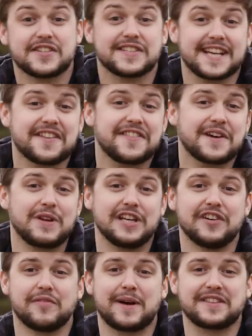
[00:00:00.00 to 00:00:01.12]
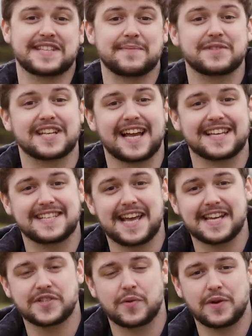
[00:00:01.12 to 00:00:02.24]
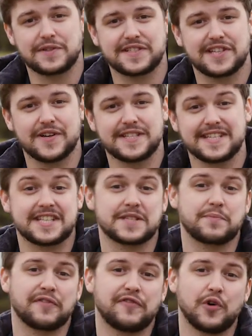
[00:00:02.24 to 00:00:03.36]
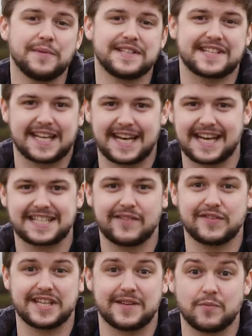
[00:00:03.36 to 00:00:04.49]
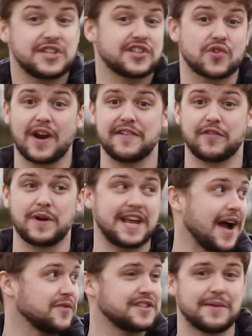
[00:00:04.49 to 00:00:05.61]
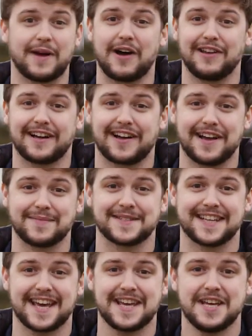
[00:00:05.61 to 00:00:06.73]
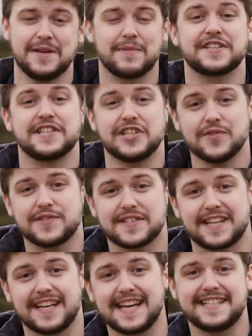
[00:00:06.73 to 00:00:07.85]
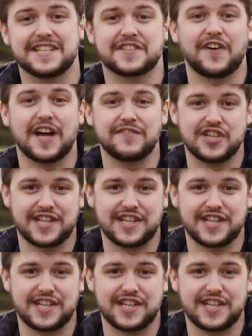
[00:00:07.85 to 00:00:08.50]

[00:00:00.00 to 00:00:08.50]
the second thing we love about the Samsung Galaxy S21 series is its performance and connectivity, which is great for when you're out and about like I am today, because it uses the latest 5G